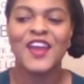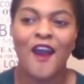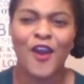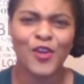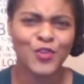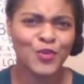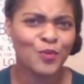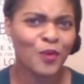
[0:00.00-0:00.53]

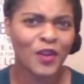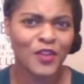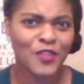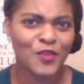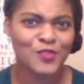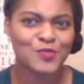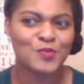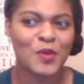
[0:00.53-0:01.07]
Are you one of
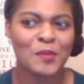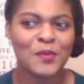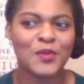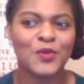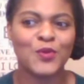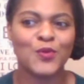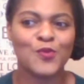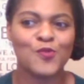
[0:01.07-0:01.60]
those
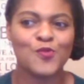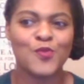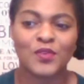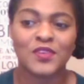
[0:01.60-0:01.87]
women who